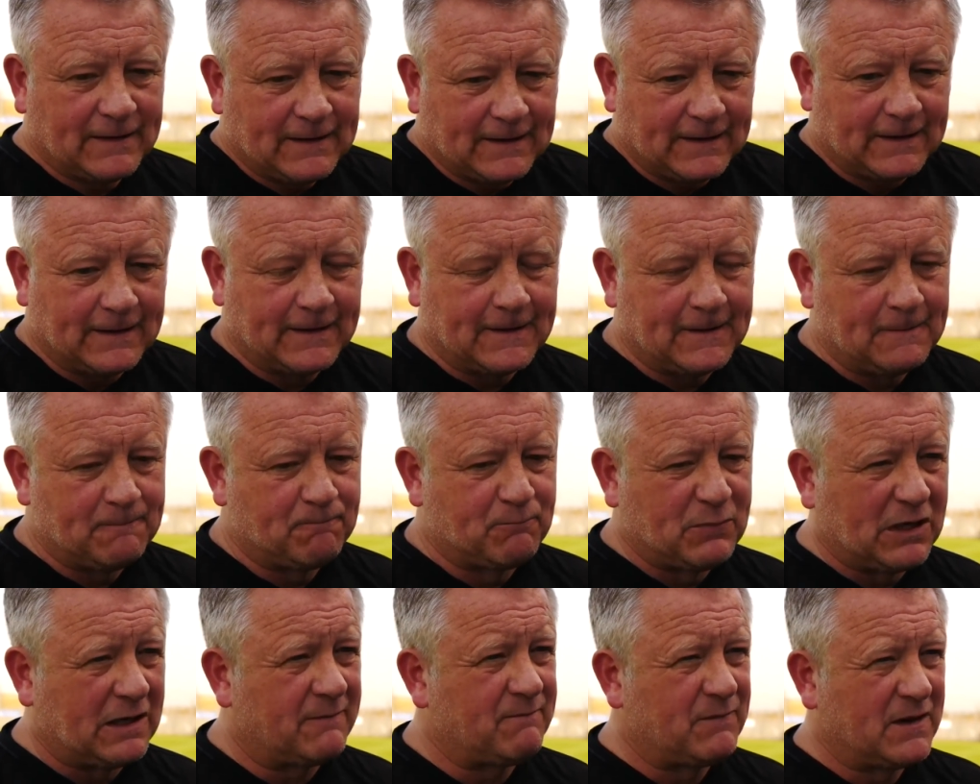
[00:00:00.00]

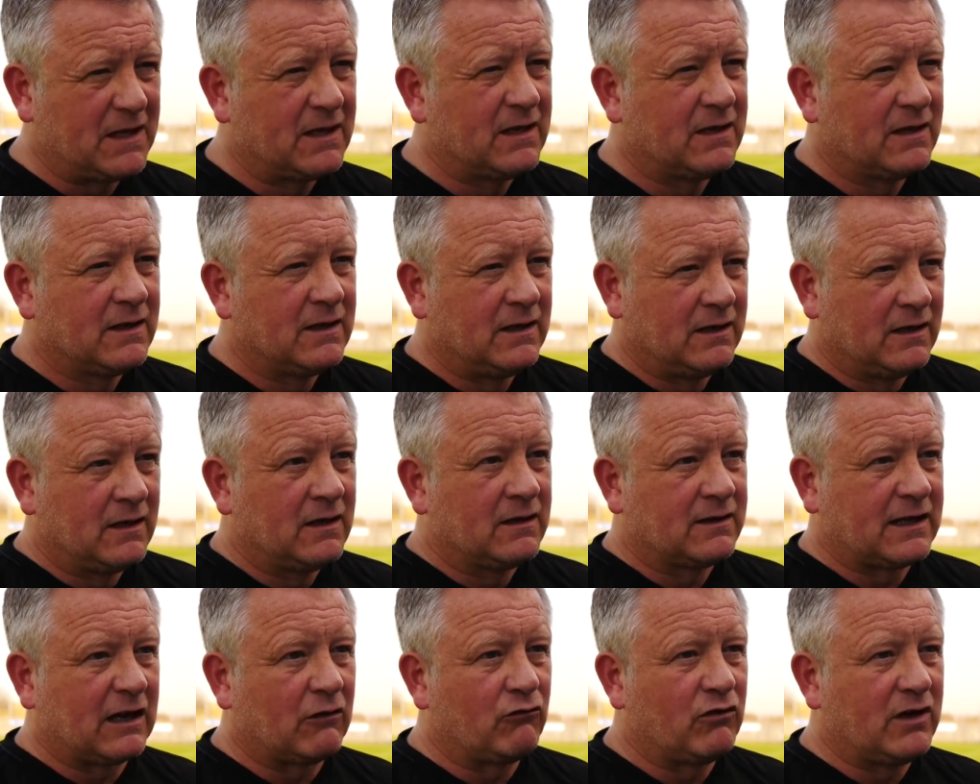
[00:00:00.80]
but
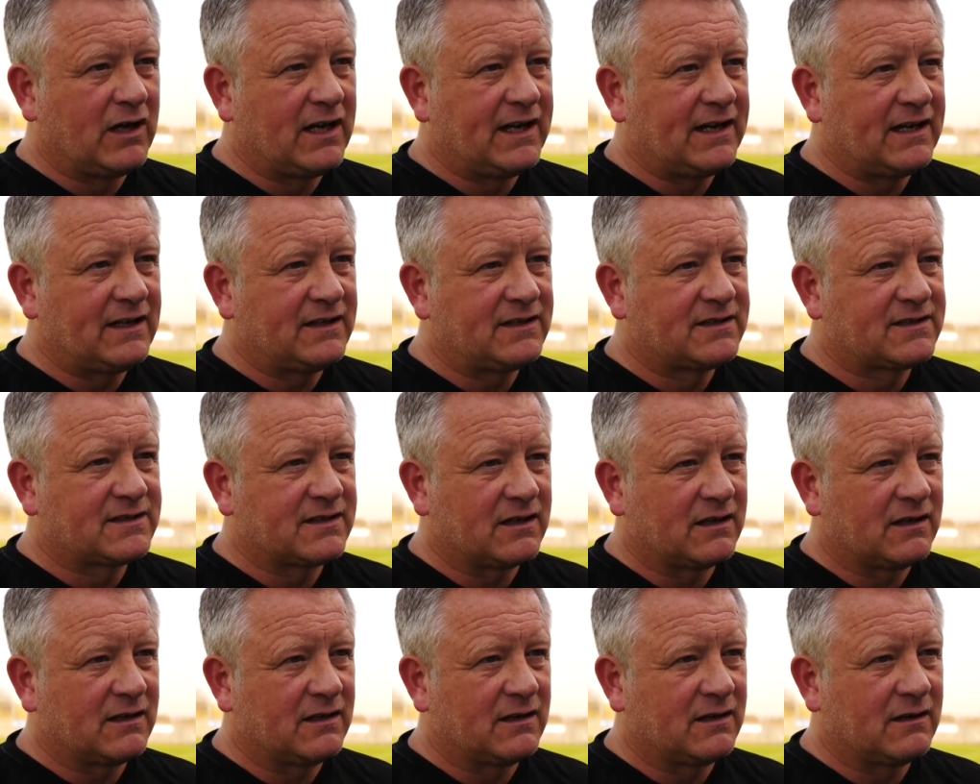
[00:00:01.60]
that really is
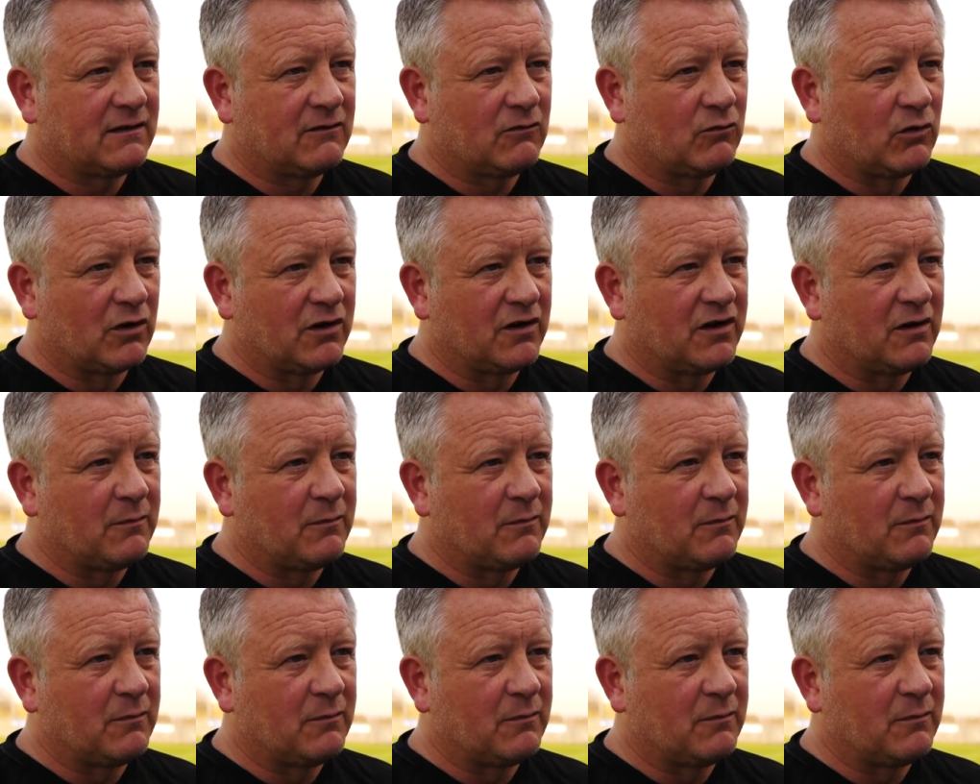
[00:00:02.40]
one